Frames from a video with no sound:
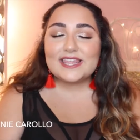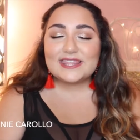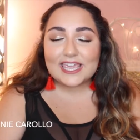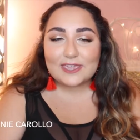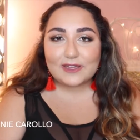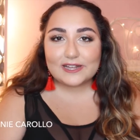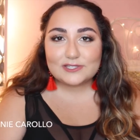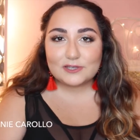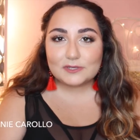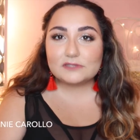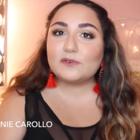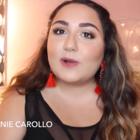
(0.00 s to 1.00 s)
Thank you guys so
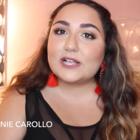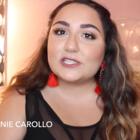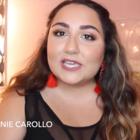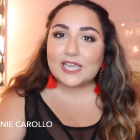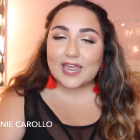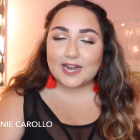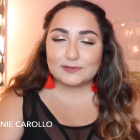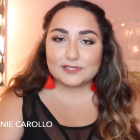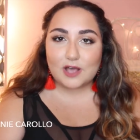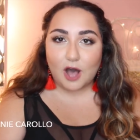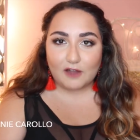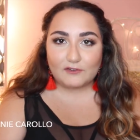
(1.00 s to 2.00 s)
much for watching, and I'll
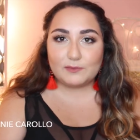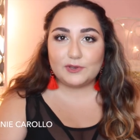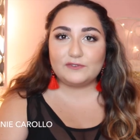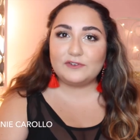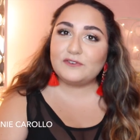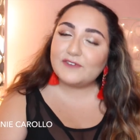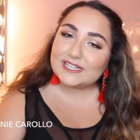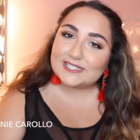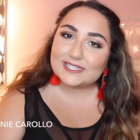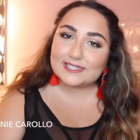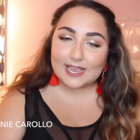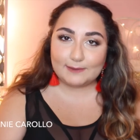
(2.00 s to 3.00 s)
see all your beautiful
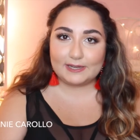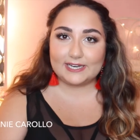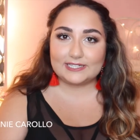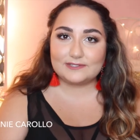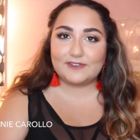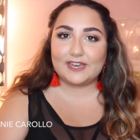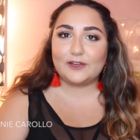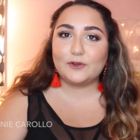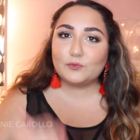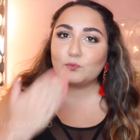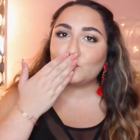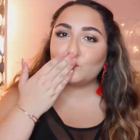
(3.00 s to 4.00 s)
faces in my next video.